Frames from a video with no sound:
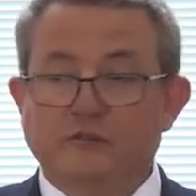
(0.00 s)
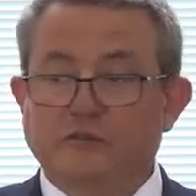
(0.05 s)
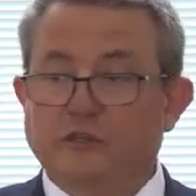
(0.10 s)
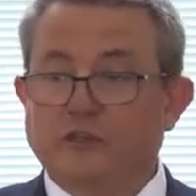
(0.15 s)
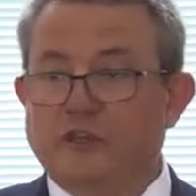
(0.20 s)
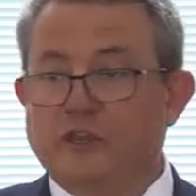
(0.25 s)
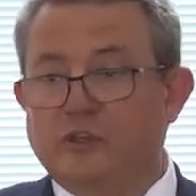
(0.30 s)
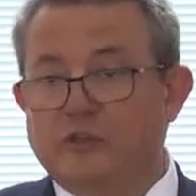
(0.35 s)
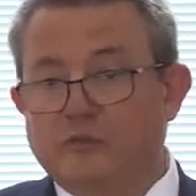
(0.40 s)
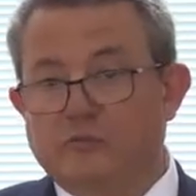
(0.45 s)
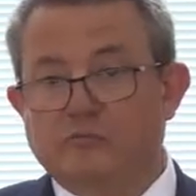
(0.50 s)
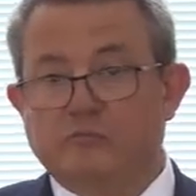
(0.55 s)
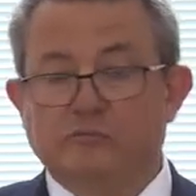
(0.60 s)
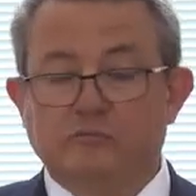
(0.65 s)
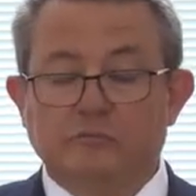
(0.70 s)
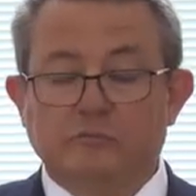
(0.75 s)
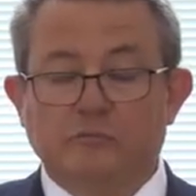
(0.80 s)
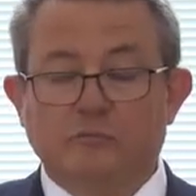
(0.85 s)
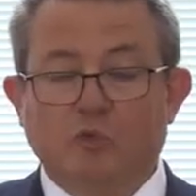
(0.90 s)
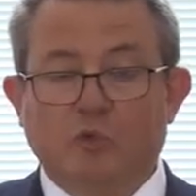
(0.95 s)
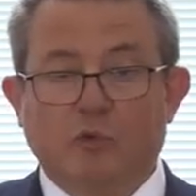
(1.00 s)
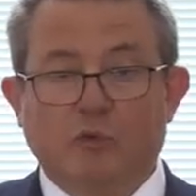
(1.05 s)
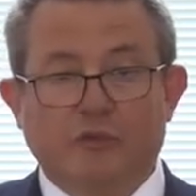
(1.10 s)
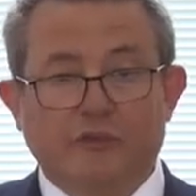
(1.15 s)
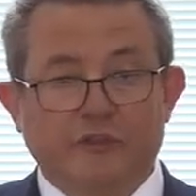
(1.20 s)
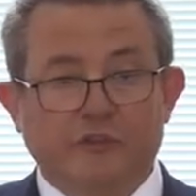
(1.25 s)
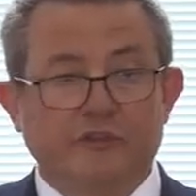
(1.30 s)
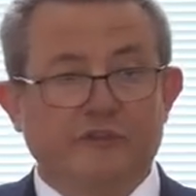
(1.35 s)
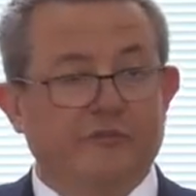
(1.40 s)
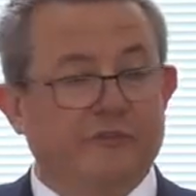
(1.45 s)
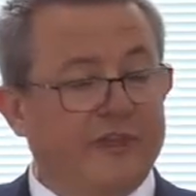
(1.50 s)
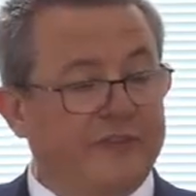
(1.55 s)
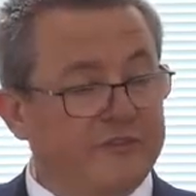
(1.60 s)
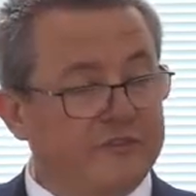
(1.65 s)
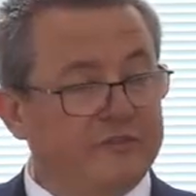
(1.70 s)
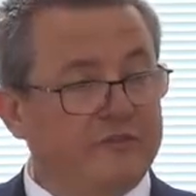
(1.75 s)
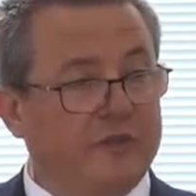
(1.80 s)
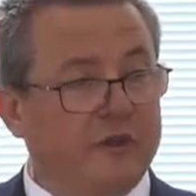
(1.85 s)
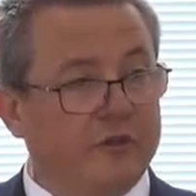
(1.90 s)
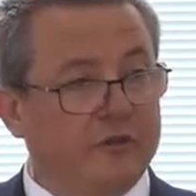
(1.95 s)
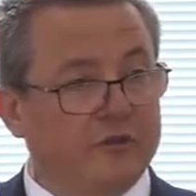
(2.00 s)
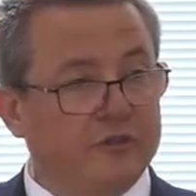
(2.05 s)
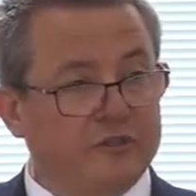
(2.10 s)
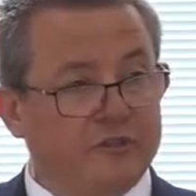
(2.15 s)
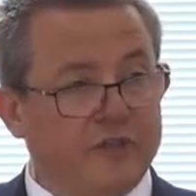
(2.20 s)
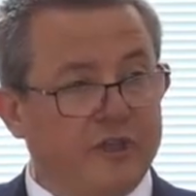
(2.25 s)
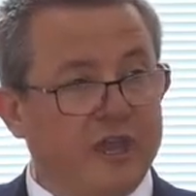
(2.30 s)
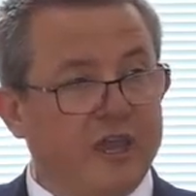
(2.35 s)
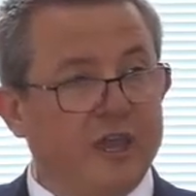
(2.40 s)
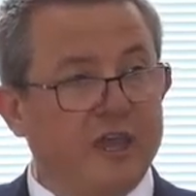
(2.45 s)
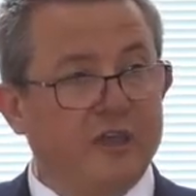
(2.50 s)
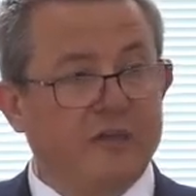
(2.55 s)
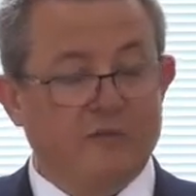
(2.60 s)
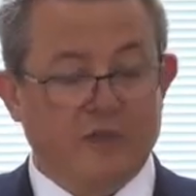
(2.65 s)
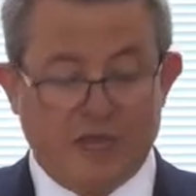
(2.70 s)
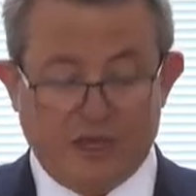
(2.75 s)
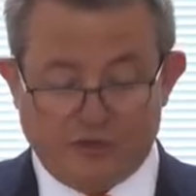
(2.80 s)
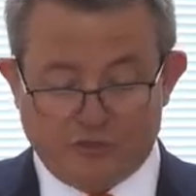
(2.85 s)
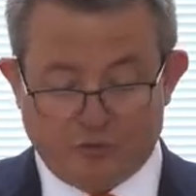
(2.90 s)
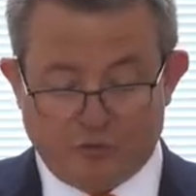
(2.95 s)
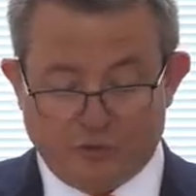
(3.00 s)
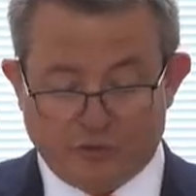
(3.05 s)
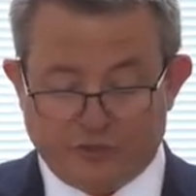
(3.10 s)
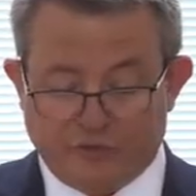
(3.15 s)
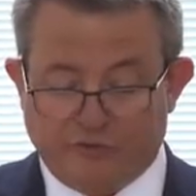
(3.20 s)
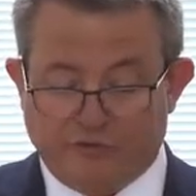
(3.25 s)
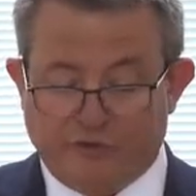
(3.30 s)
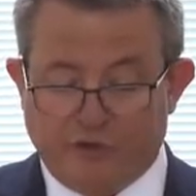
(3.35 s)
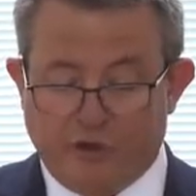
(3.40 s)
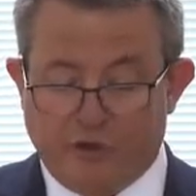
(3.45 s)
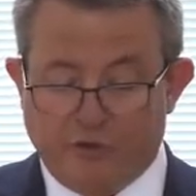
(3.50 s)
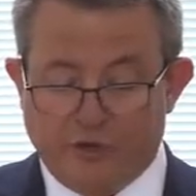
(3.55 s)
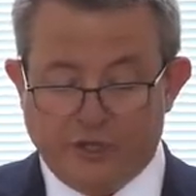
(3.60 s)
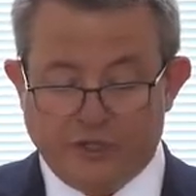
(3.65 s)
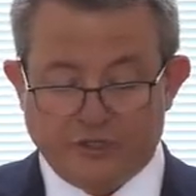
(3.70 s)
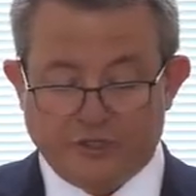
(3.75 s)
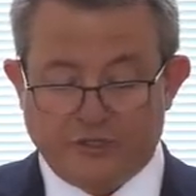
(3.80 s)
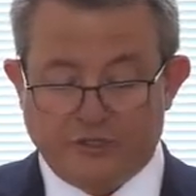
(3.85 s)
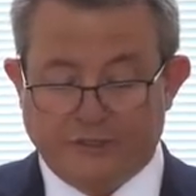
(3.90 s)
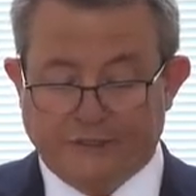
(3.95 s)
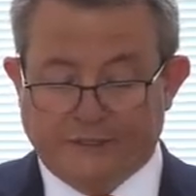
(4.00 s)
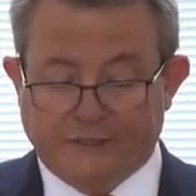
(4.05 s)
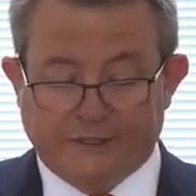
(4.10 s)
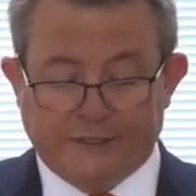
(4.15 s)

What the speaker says: looking more with a defence focus there out towards the Far East,